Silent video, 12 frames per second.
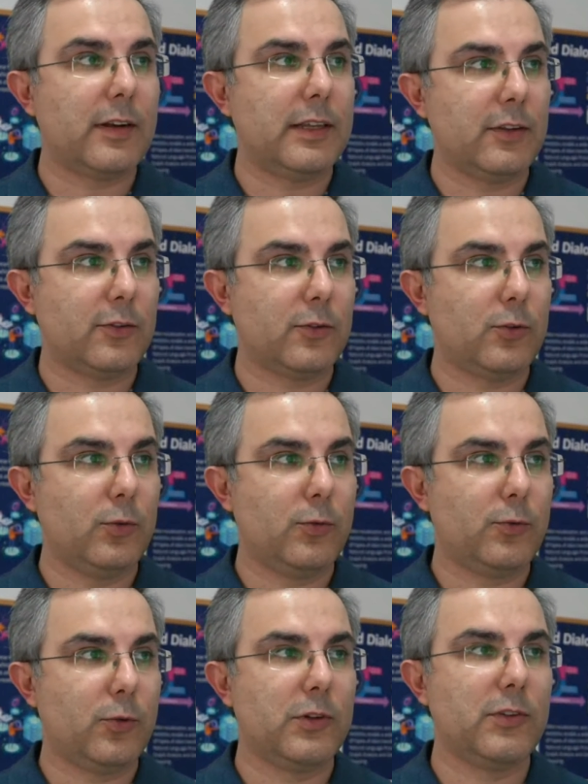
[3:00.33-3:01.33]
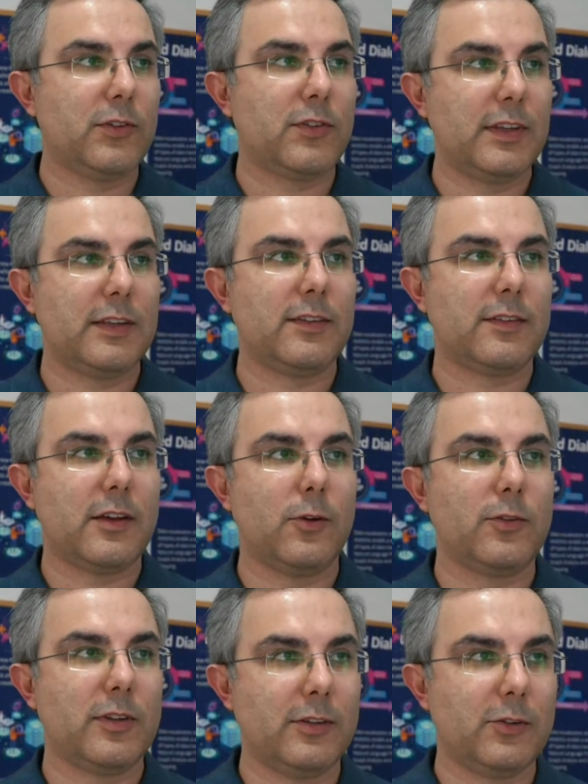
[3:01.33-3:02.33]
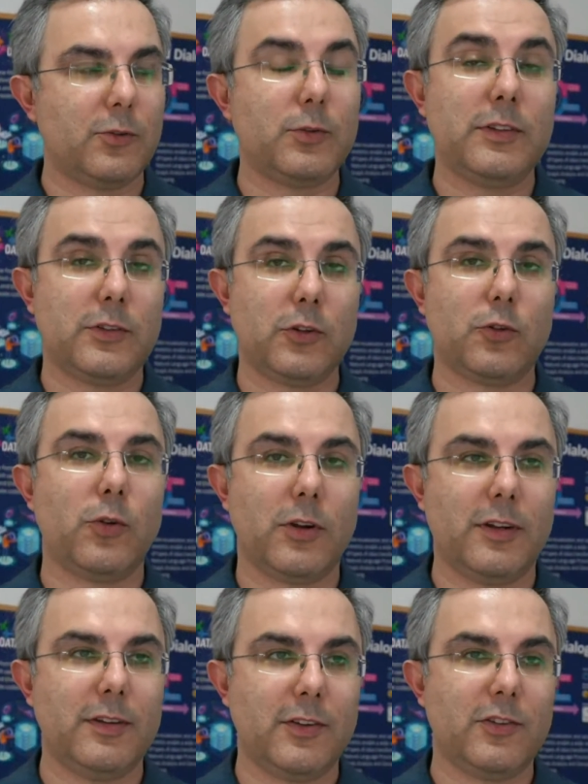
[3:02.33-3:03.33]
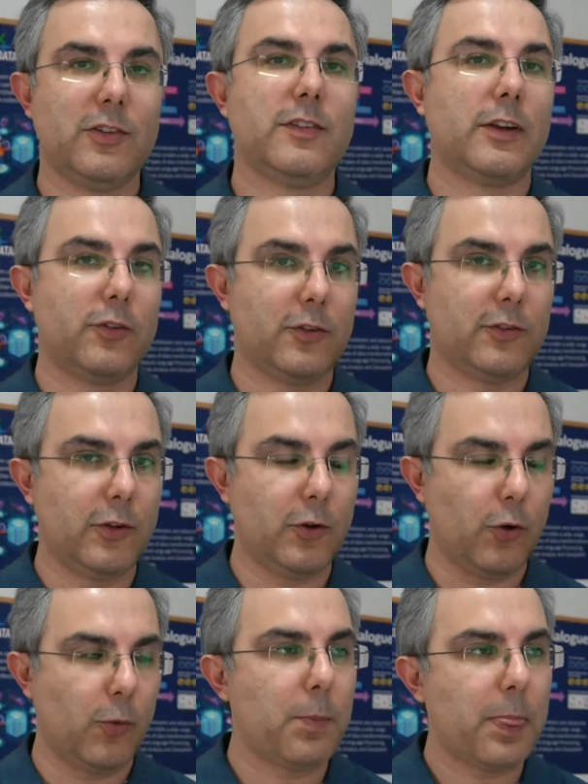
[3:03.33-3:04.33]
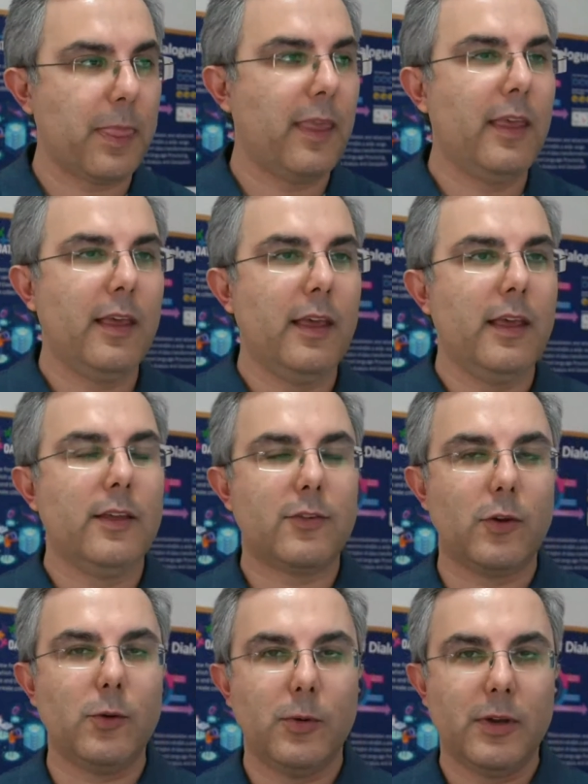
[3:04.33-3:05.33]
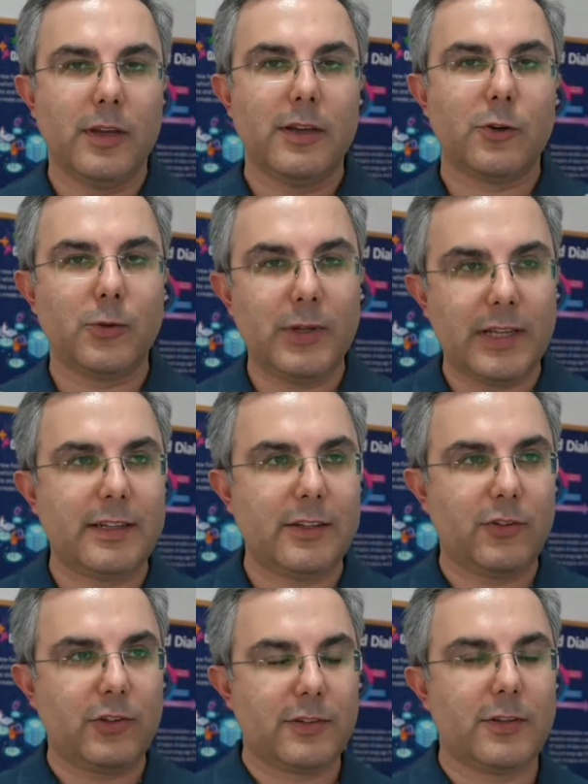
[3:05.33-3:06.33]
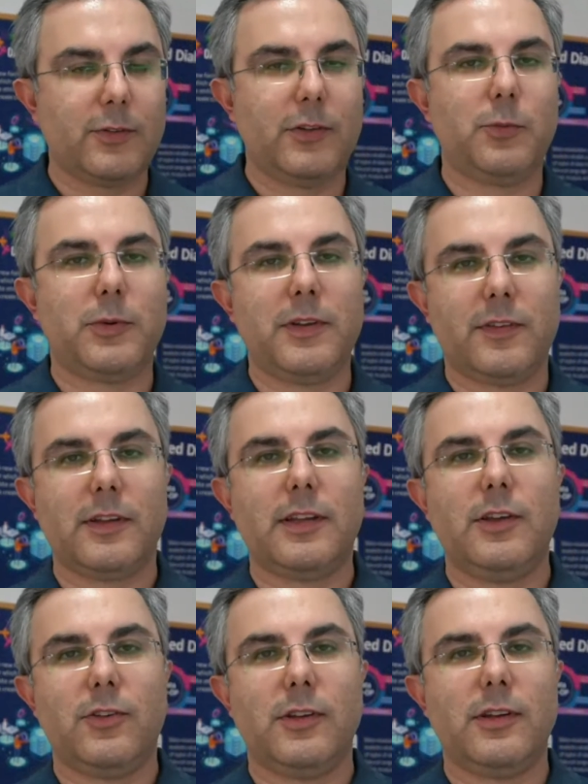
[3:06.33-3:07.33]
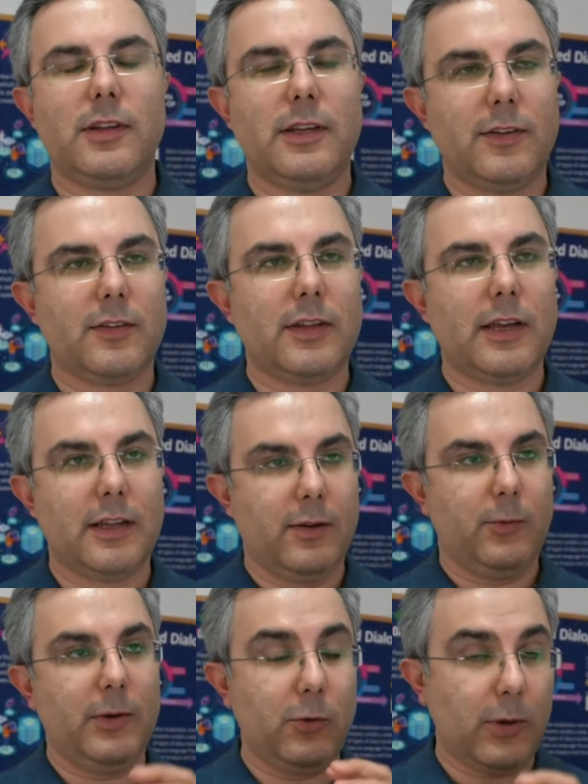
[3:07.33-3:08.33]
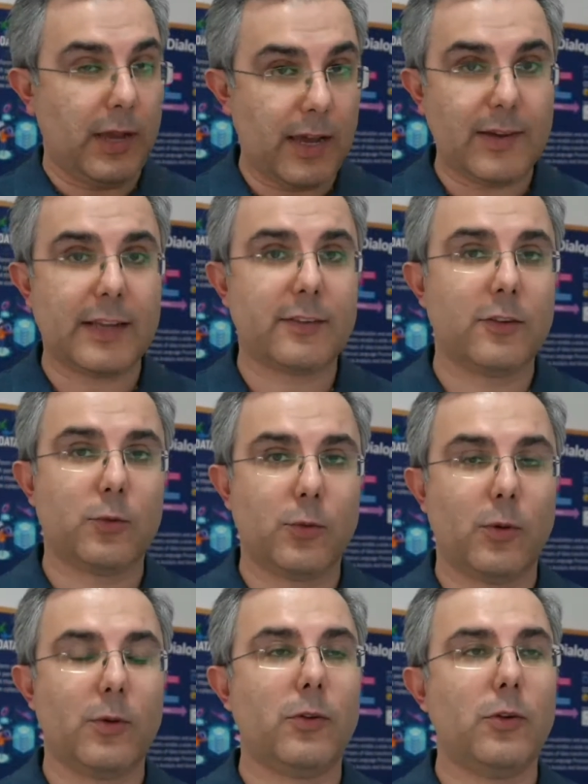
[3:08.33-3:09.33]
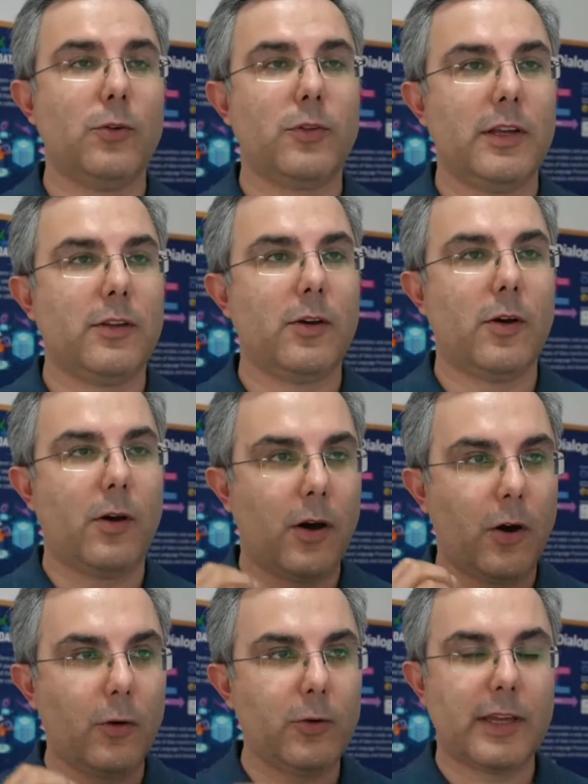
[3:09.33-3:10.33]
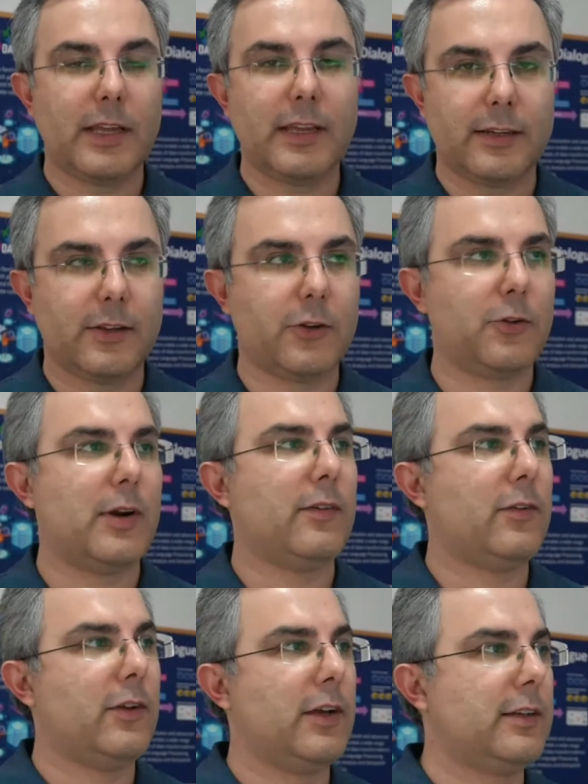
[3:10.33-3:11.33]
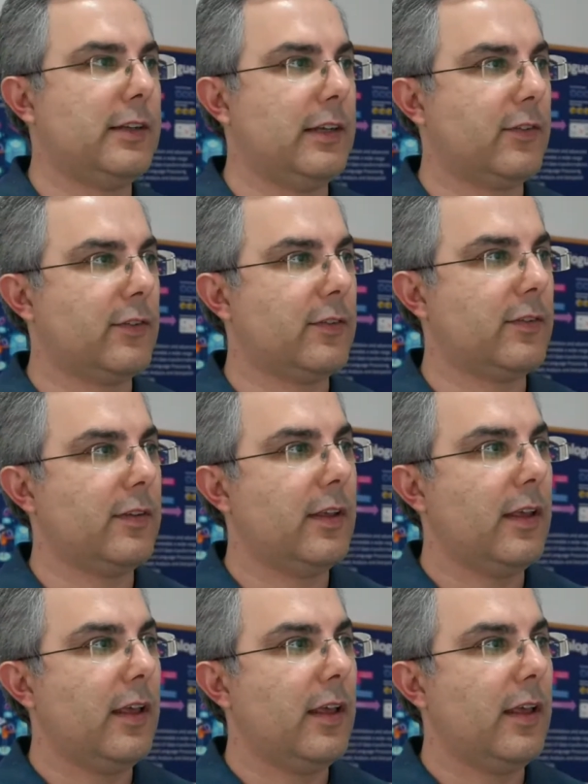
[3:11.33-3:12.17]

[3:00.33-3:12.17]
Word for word: links to 46,000 research organizations across the globe. So really the gist of this presentation is that when you have access to all of those data, how you can get a graph like this.